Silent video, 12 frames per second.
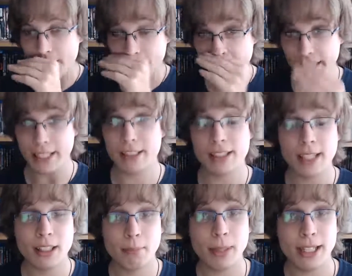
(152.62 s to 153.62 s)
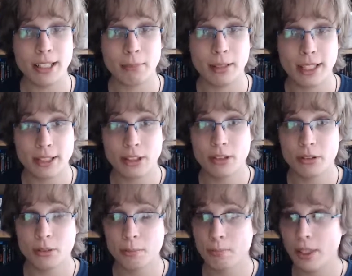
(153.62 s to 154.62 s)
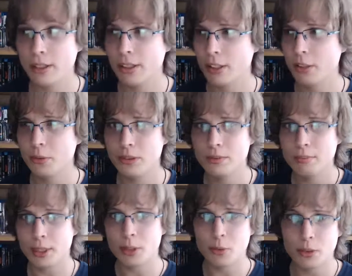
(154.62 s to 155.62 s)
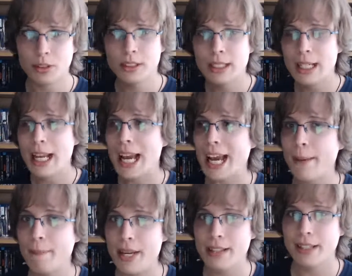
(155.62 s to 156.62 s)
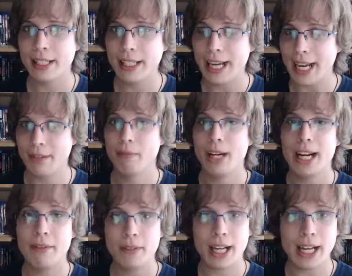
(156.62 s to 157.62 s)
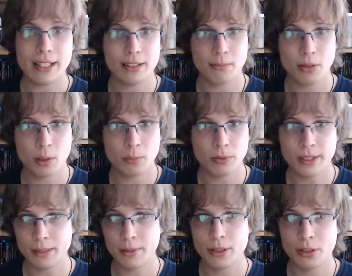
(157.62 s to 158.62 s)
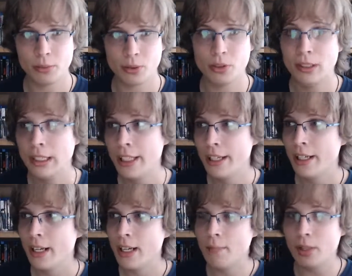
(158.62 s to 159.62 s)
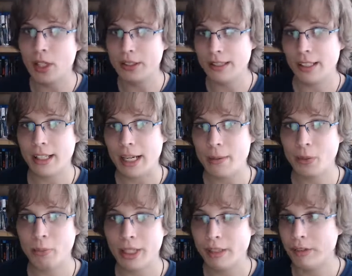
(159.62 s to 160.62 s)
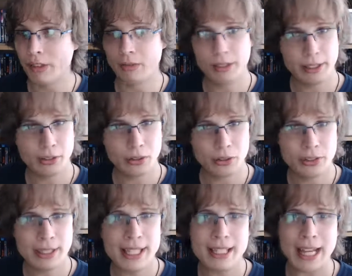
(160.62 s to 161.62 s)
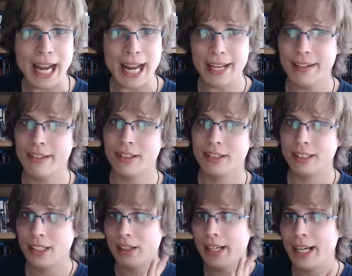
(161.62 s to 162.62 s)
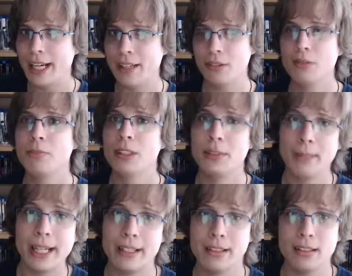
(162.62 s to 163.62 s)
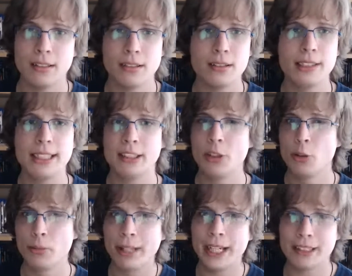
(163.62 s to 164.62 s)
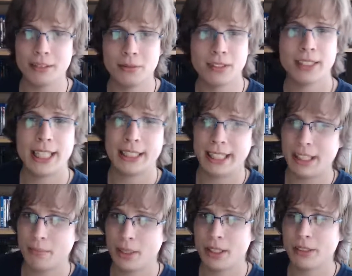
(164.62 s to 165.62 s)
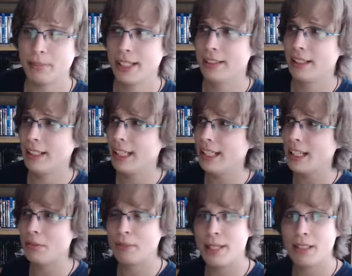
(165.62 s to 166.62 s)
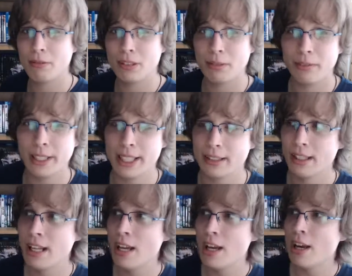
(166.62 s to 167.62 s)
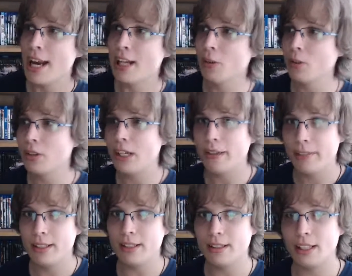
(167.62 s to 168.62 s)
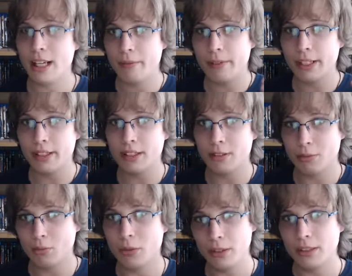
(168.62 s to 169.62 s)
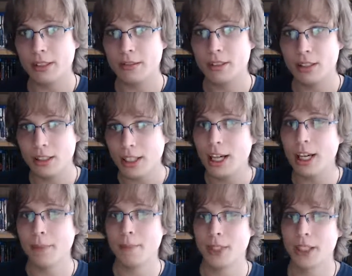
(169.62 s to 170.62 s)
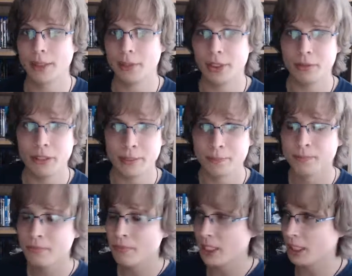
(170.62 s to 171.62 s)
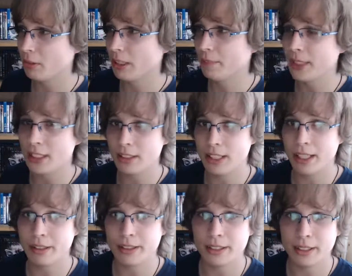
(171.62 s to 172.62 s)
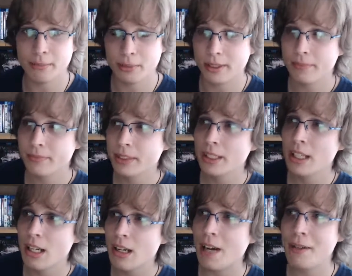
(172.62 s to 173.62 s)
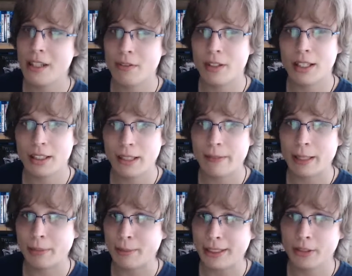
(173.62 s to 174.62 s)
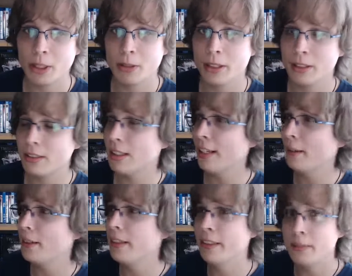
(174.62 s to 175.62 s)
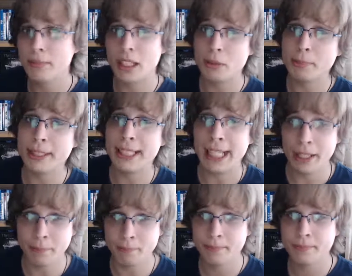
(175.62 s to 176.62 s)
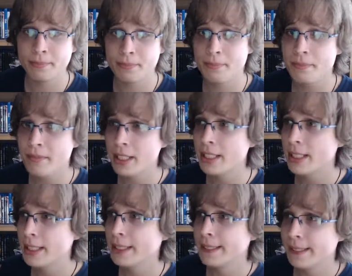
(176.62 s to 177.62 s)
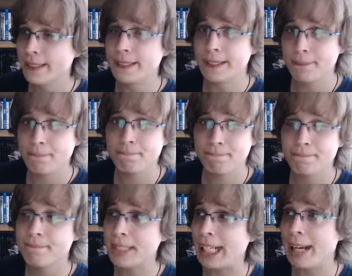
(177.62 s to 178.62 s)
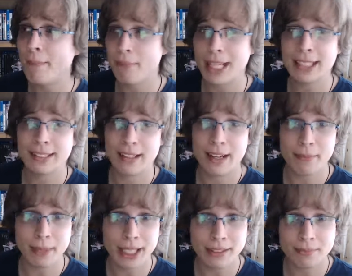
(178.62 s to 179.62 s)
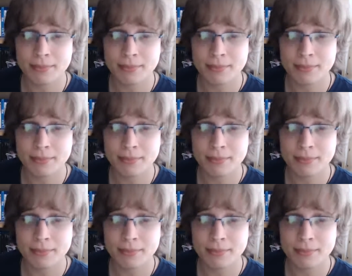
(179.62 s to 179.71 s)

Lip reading: I think. It's taking place post-war. And basically, yeah, we have that as a plot point. It's post-war. Mars is an uninhabitable planet with no resources, and in the sky or space is these douchebags that want to take down Mars, basically. And that's what the thing is. And also, I think they just want the Gundam Unit 1 as well. That's just how I see it. But, I mean, if they bring back Duo's Gundam, I will be down. Because... Damn, that Scythe, man.